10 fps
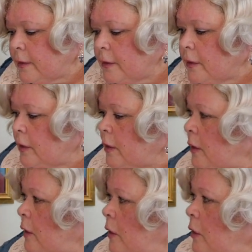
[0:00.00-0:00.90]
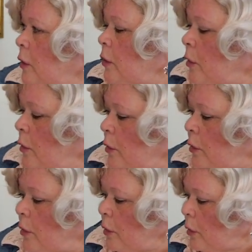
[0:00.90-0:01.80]

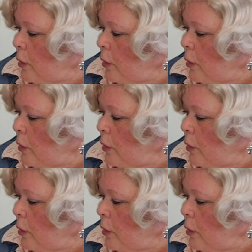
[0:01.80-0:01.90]
(silence)